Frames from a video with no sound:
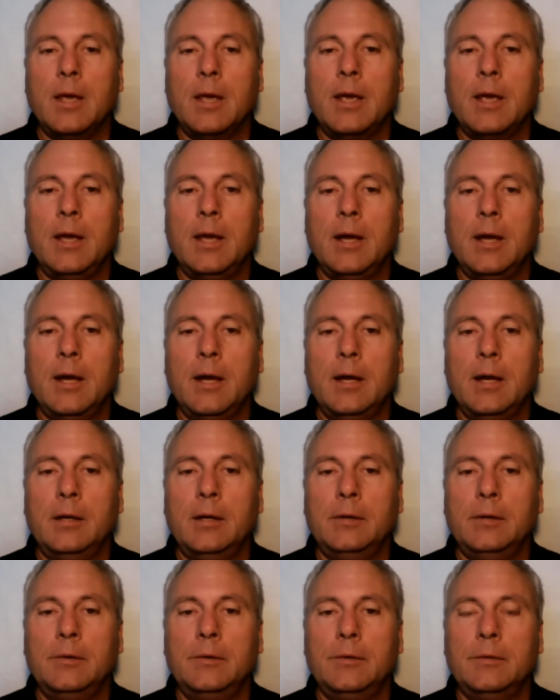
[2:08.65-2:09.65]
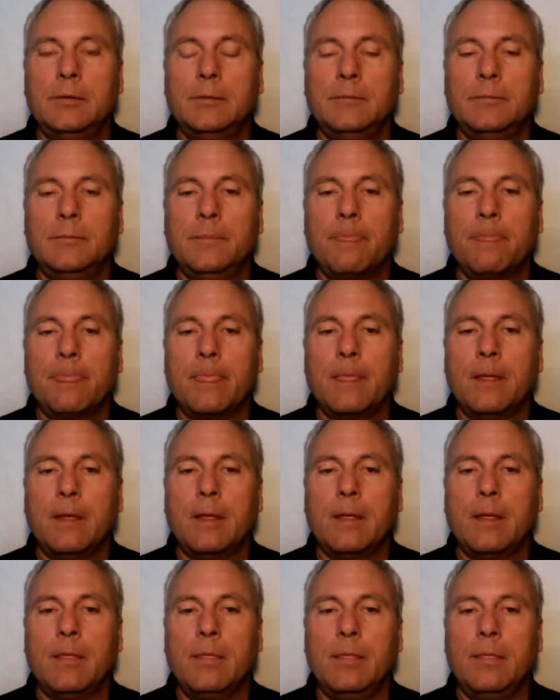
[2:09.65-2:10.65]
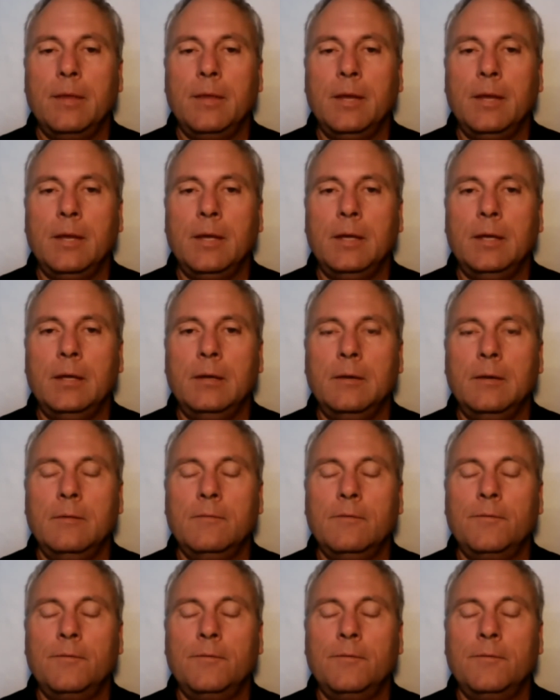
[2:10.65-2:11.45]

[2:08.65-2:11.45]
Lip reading: And the